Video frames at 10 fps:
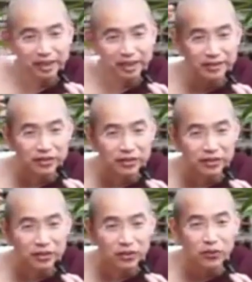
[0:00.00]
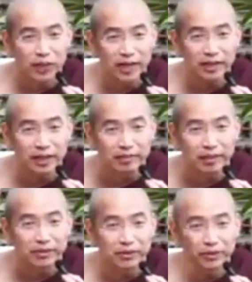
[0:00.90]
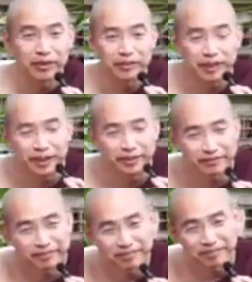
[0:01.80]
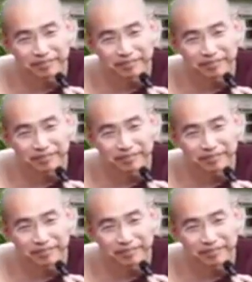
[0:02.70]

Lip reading: There's no one above human being.